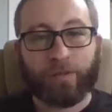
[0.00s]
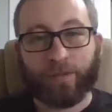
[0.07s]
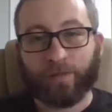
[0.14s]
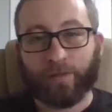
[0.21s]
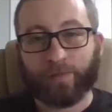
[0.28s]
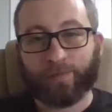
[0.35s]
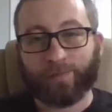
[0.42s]

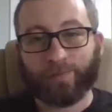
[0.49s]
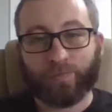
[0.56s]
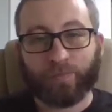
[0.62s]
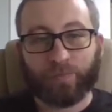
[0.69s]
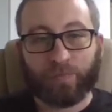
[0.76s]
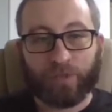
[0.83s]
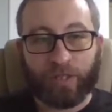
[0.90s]

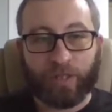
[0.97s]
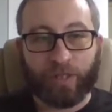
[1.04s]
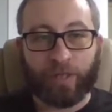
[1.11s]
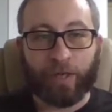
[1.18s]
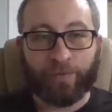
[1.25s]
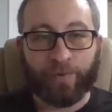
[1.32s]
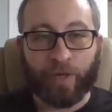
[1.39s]

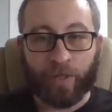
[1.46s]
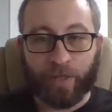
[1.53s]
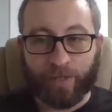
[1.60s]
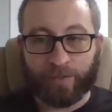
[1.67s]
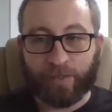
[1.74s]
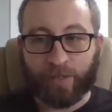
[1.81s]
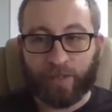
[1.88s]
I
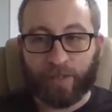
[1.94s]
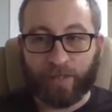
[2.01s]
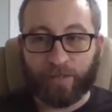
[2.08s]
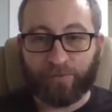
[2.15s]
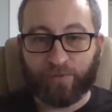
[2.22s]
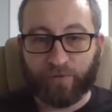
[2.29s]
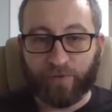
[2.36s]
realized
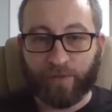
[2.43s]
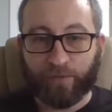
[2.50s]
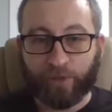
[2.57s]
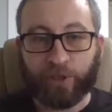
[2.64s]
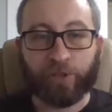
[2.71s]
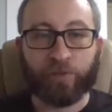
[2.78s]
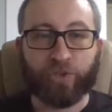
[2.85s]
that if you've
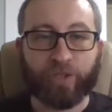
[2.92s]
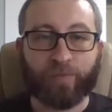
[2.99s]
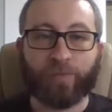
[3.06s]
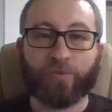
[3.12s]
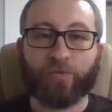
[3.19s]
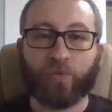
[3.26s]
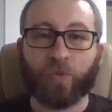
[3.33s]
never used
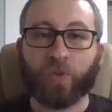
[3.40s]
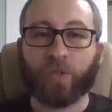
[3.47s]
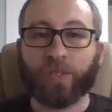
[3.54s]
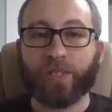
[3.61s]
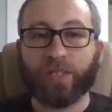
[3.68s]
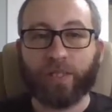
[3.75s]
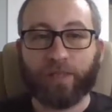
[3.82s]
it
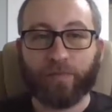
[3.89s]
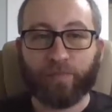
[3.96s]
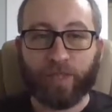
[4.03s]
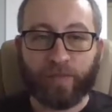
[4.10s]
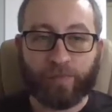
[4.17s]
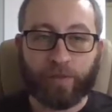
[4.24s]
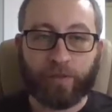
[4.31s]
before,
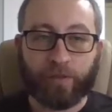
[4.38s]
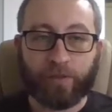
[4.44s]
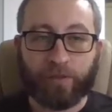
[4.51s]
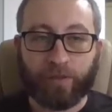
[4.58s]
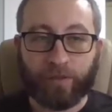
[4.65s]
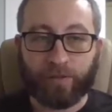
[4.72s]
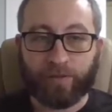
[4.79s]

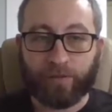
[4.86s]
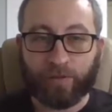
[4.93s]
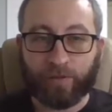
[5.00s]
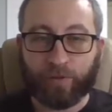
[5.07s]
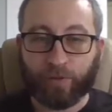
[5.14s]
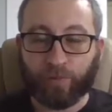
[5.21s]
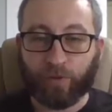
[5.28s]

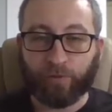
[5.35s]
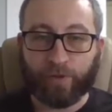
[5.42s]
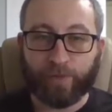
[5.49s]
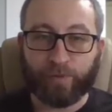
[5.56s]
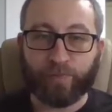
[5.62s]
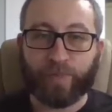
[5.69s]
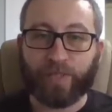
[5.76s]
this
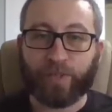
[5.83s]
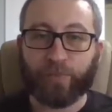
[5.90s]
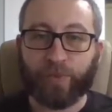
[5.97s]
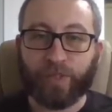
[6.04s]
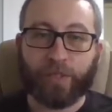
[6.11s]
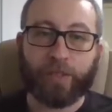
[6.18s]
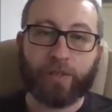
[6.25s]
program is meant to
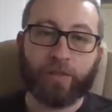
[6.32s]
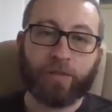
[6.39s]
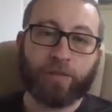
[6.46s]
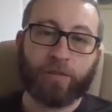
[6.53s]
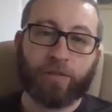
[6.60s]
be